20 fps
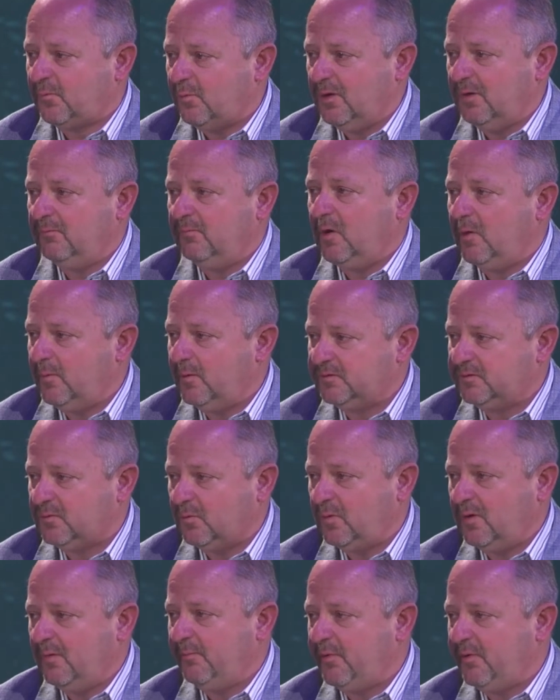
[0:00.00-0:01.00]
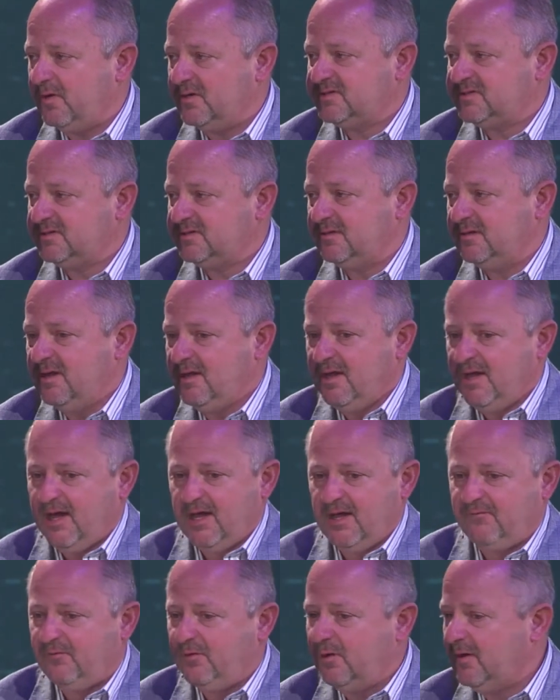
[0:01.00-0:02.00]
one moment to one person
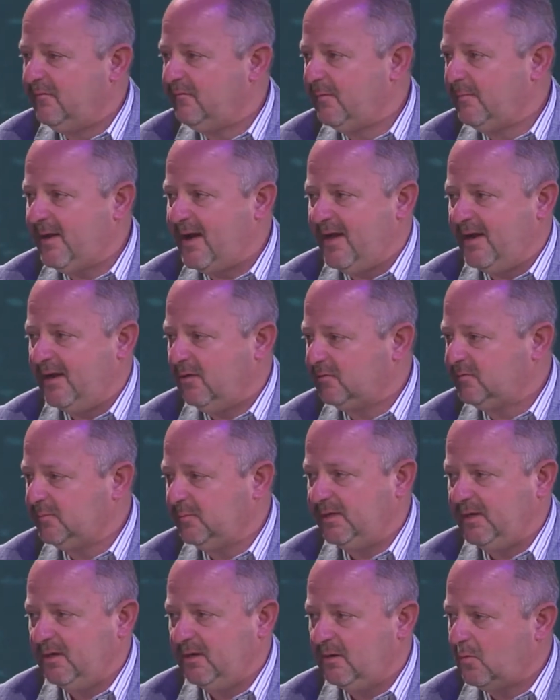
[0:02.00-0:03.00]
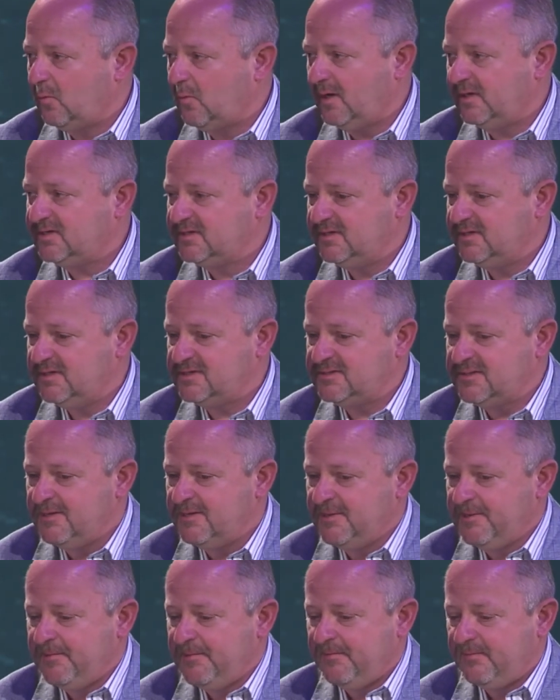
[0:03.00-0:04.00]
out of whoever might ultimately hear or watch this,
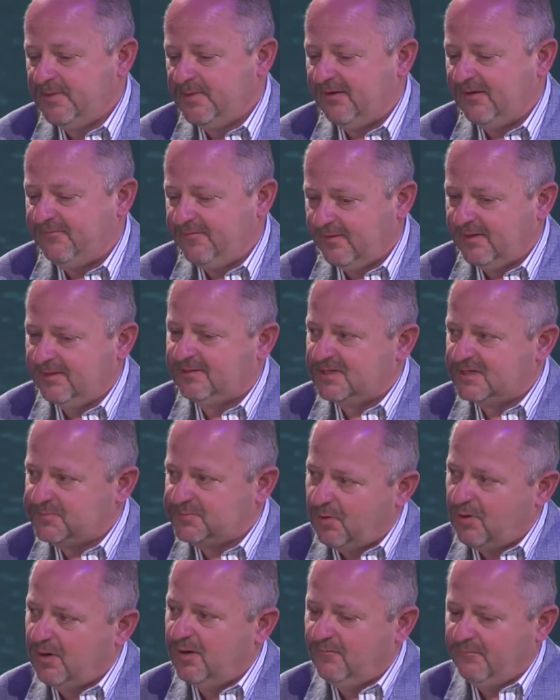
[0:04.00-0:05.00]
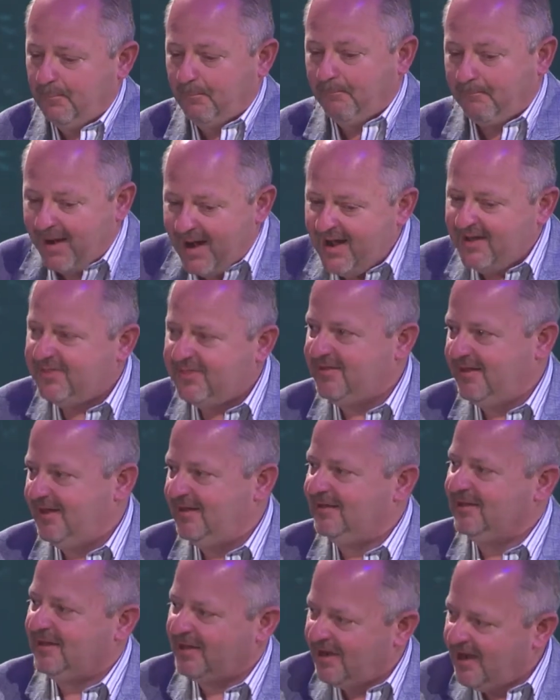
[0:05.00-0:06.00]
then I feel like that's part of my
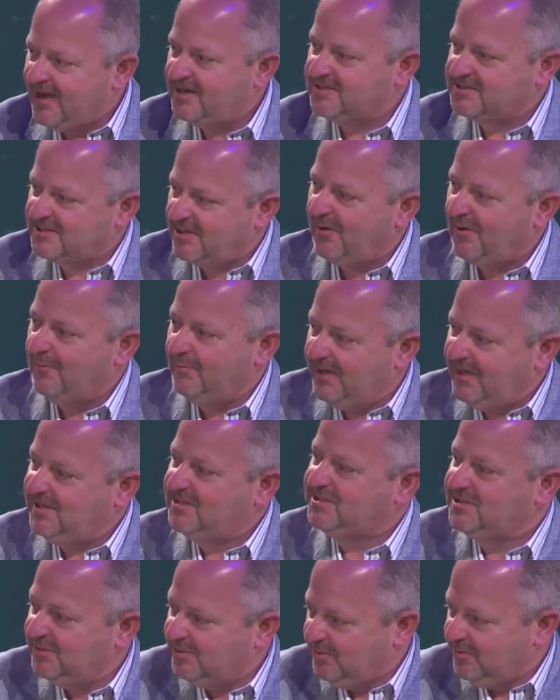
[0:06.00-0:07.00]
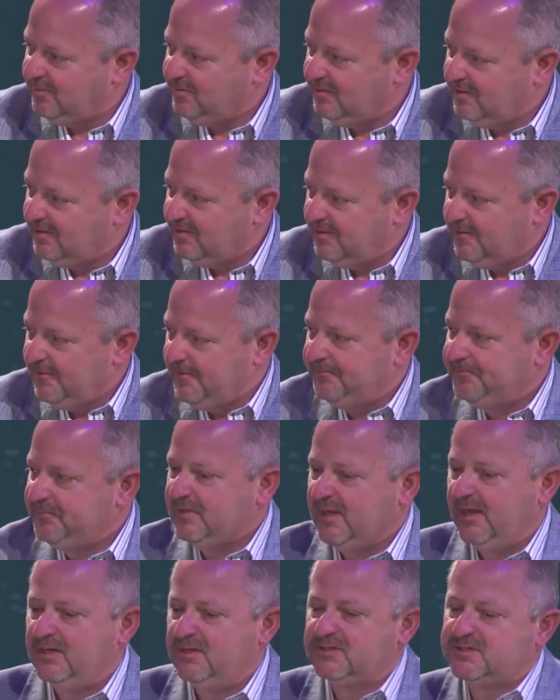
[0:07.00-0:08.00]
thing that God has called me to. Yeah.
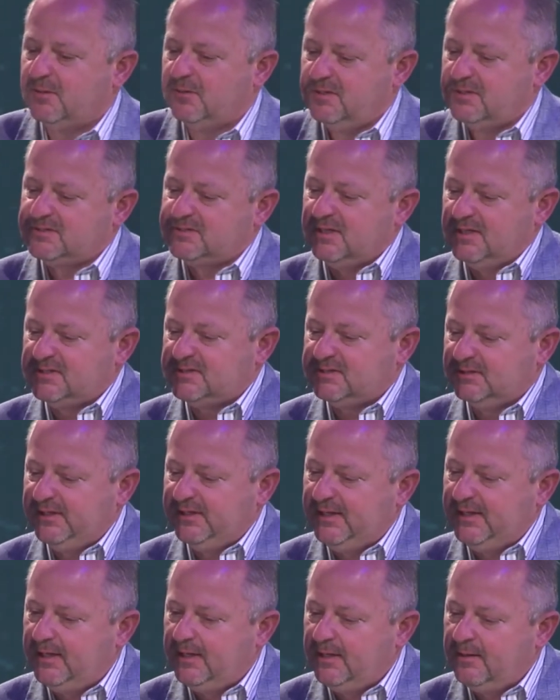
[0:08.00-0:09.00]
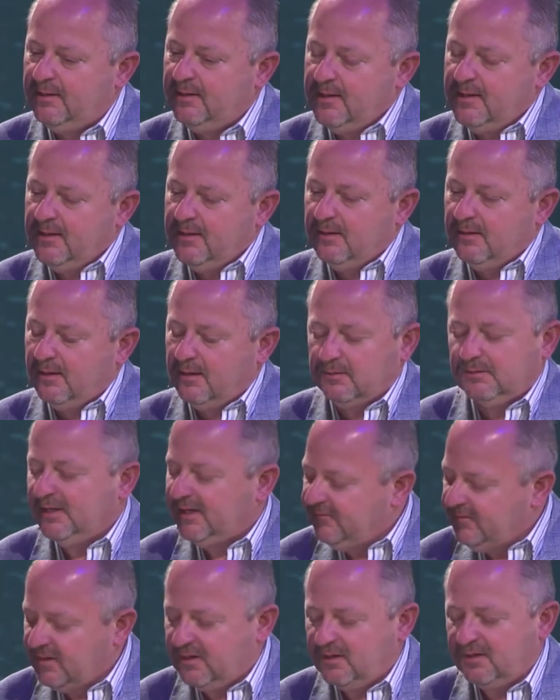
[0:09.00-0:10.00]
And so it's living a
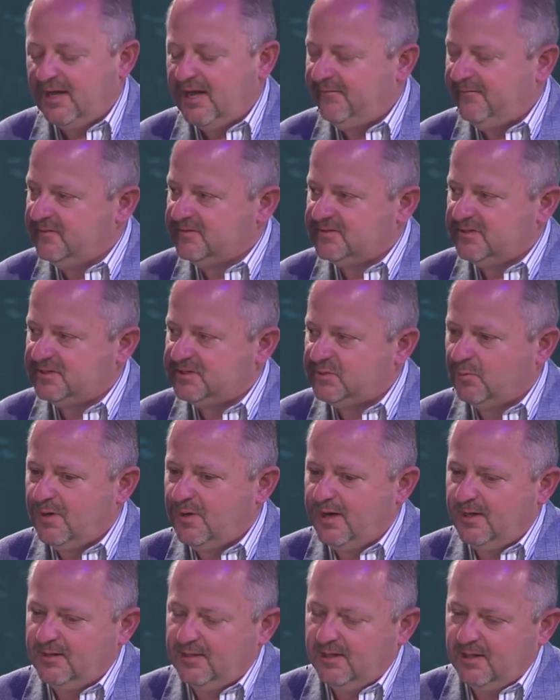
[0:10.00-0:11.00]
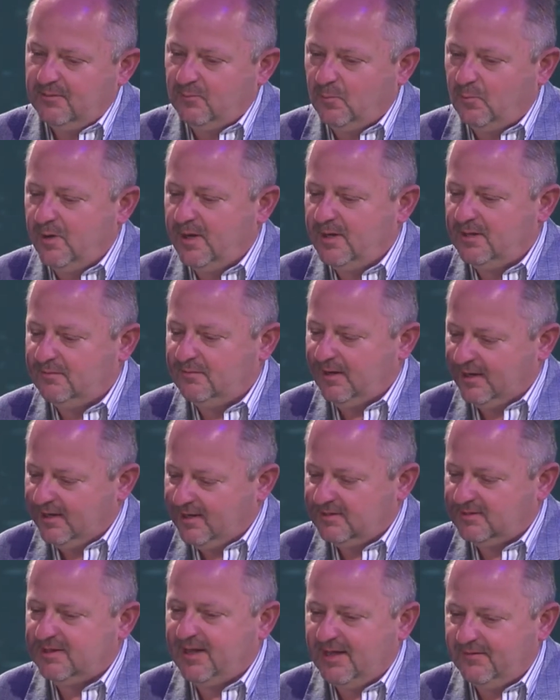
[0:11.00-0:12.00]
life in such a way that when I
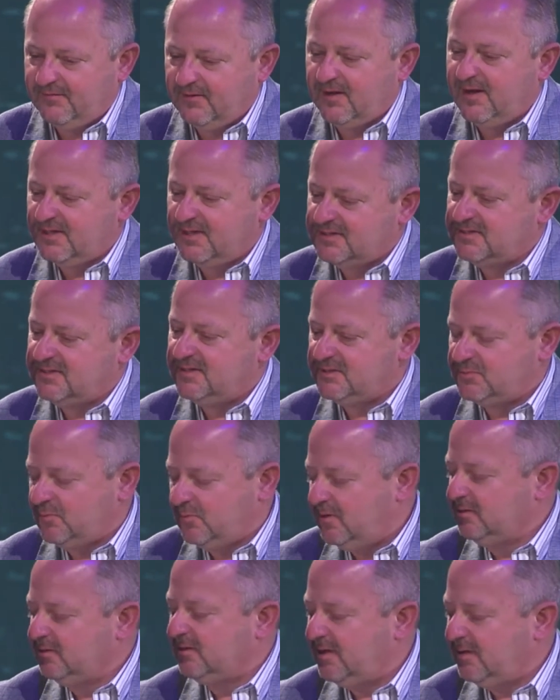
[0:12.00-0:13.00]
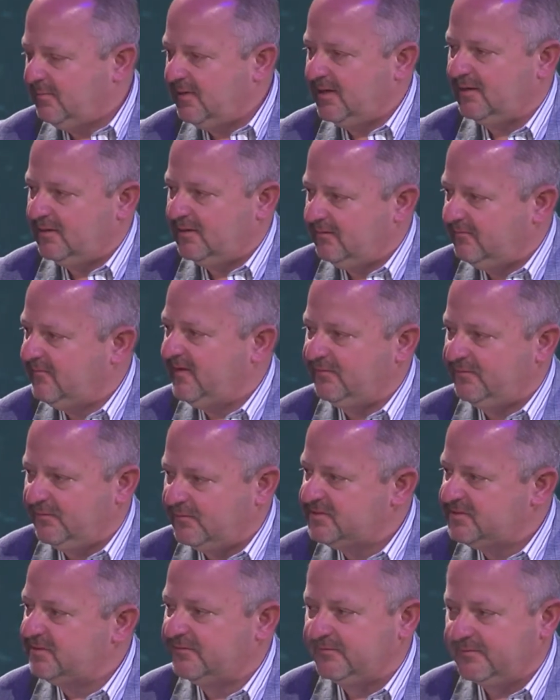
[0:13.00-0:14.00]
get to heaven, God says, well done, my good and faithful
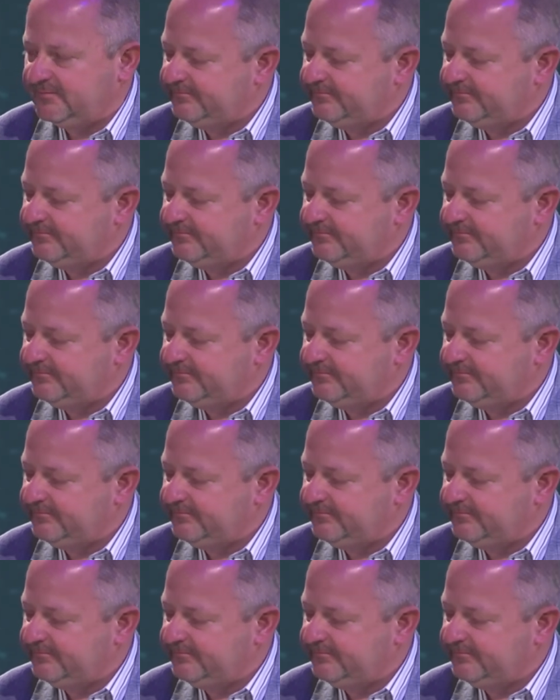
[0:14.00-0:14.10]
servant.